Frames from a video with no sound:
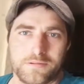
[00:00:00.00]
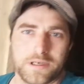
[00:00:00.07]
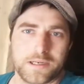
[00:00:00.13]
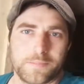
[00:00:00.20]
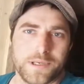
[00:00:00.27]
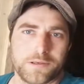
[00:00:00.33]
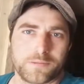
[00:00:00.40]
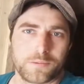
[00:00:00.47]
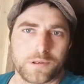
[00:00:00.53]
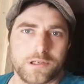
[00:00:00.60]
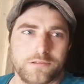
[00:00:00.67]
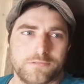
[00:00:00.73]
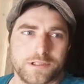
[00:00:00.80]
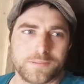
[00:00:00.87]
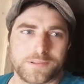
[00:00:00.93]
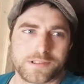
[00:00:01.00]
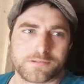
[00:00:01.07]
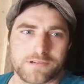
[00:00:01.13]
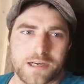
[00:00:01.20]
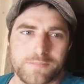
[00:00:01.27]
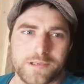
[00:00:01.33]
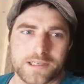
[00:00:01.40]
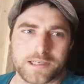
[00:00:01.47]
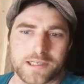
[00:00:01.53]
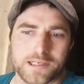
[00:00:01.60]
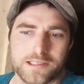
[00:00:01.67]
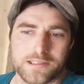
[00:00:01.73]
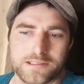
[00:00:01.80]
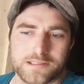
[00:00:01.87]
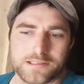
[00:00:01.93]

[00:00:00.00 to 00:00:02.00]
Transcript: when I build Rupert's replica,